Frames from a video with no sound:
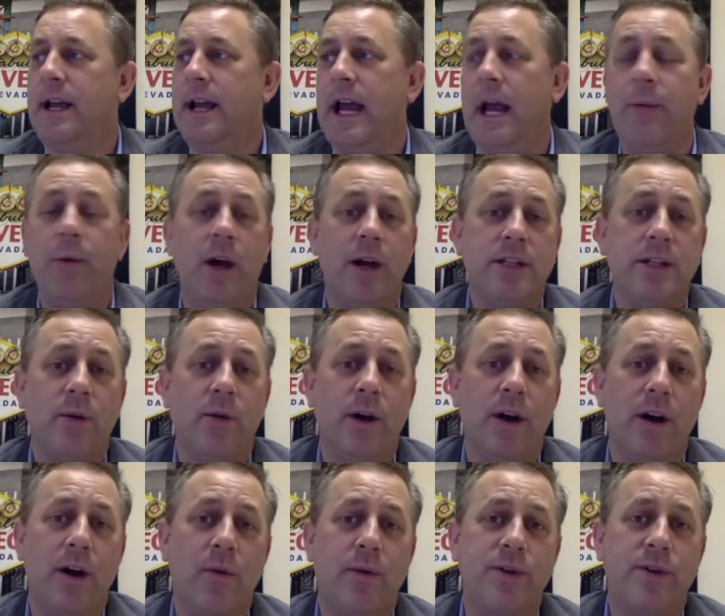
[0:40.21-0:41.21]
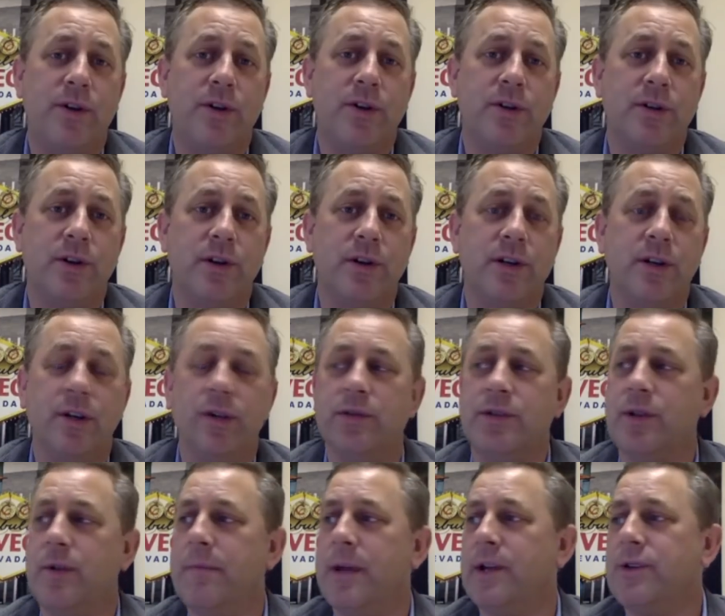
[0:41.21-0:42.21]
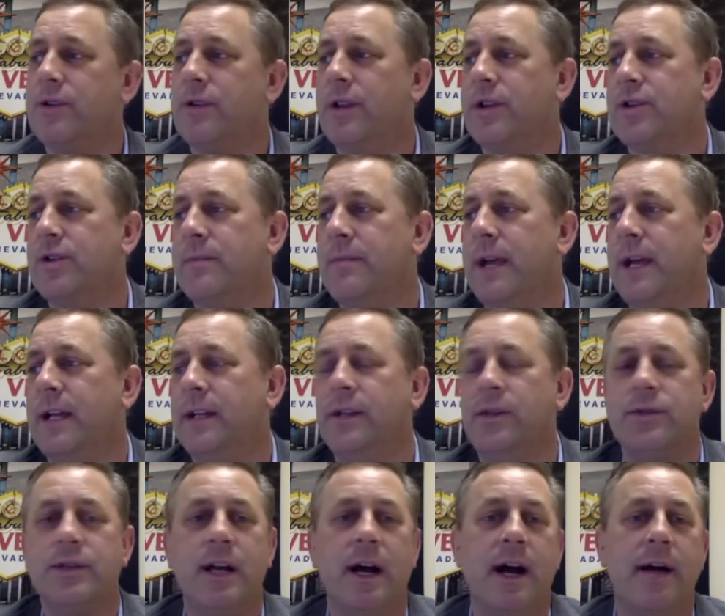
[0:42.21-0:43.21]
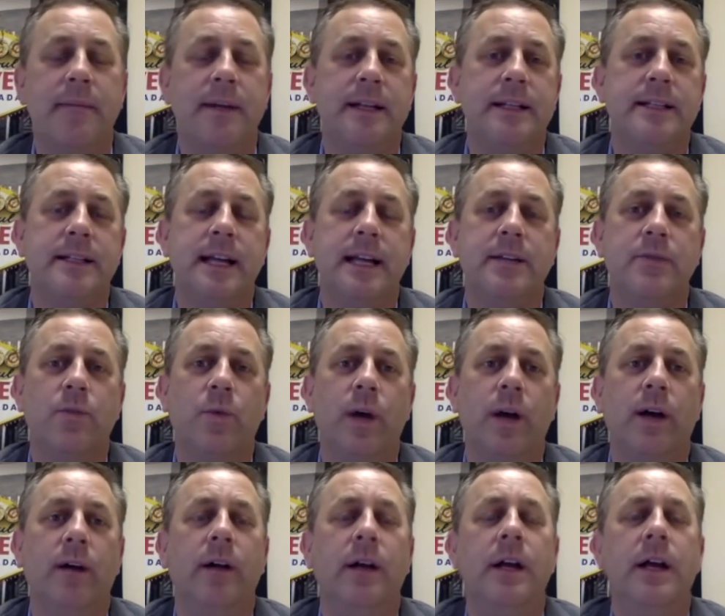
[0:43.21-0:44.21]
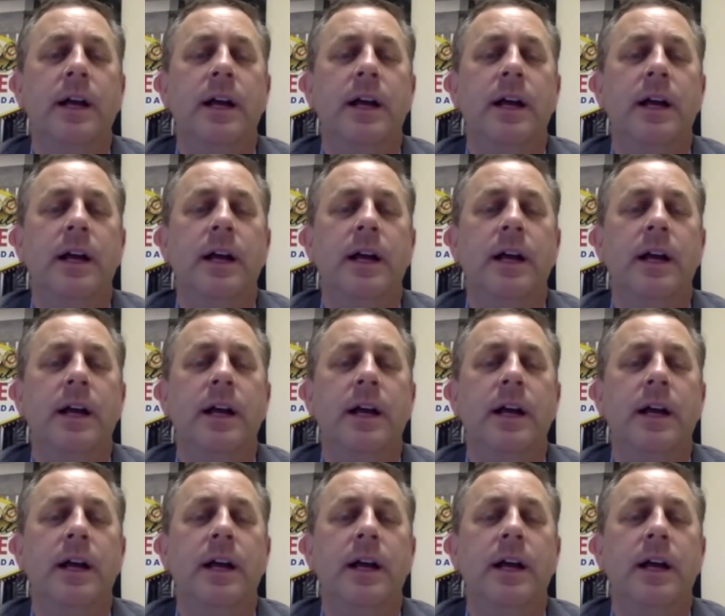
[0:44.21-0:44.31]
and we also want to know what yours are too. So make sure that you're making those comments as well.